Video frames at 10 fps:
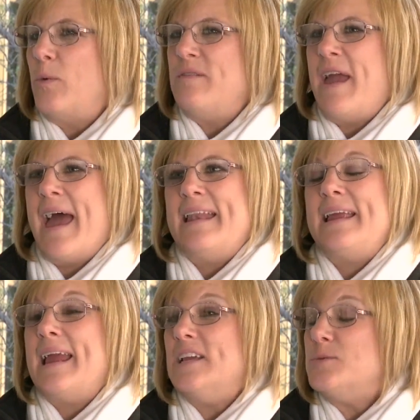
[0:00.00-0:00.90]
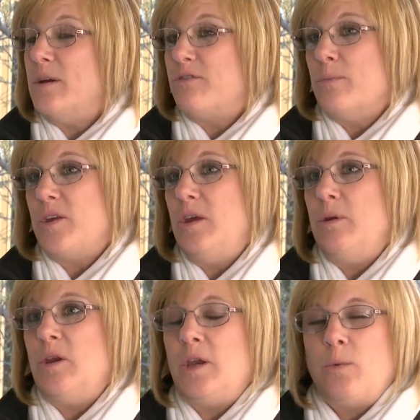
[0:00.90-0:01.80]
we've had engagement from the
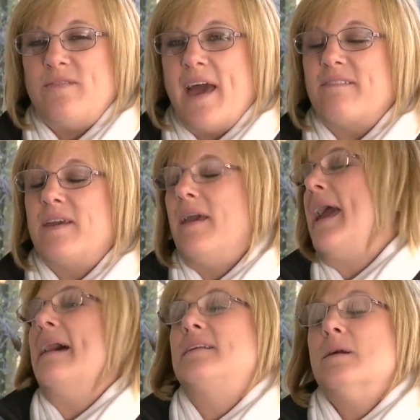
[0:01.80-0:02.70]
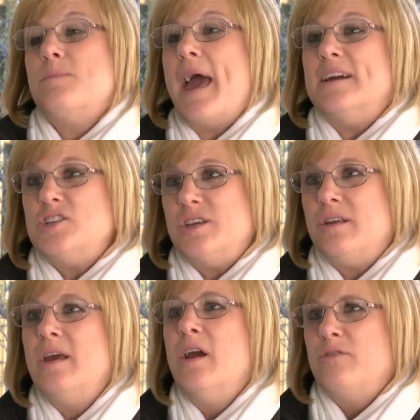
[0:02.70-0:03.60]
community. We've have had compassion
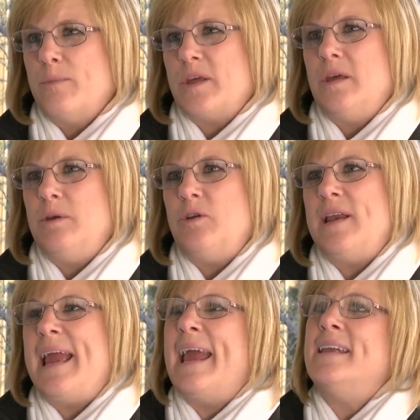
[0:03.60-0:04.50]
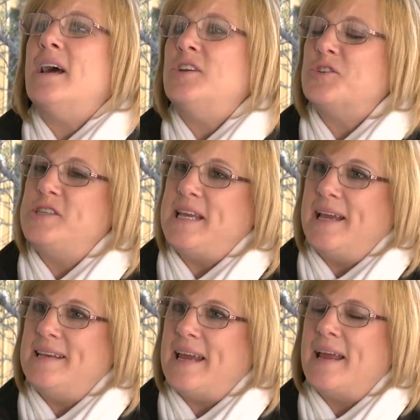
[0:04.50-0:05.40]
from the community and
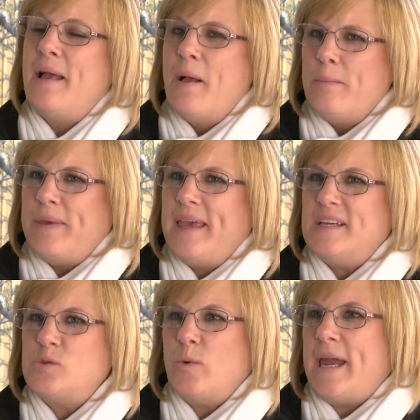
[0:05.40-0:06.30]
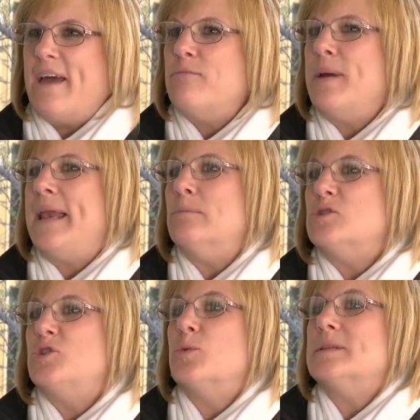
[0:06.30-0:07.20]
understanding because we haven't been able
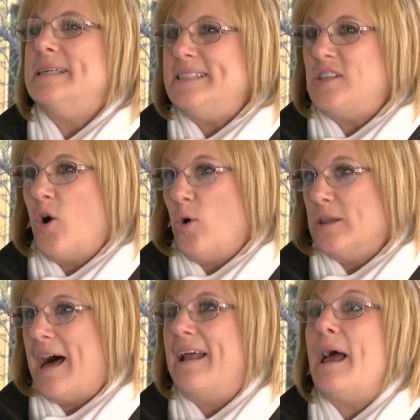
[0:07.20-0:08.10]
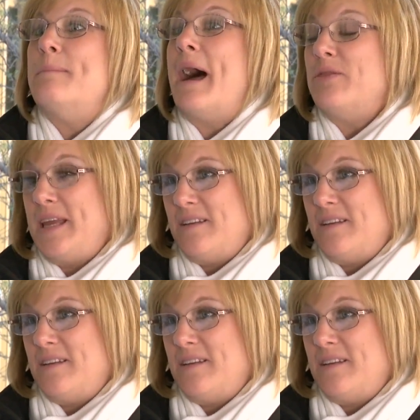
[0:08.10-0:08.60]
to release a whole lot about the